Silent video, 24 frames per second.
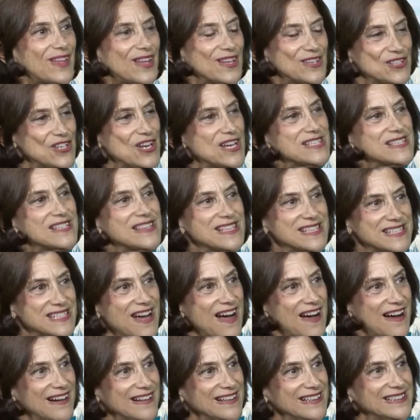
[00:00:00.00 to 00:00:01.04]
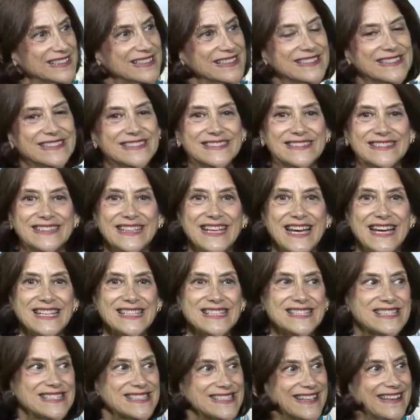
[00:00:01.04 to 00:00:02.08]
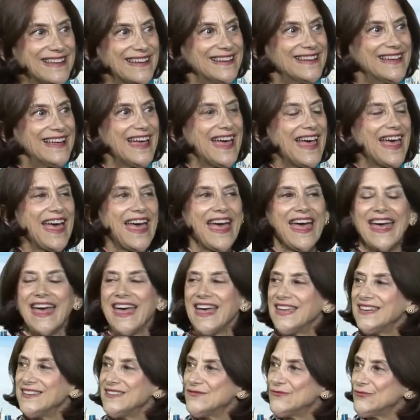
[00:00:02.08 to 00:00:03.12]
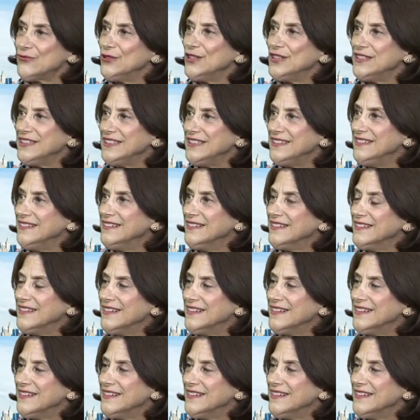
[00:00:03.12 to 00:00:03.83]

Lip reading: just the tongue, yes? And really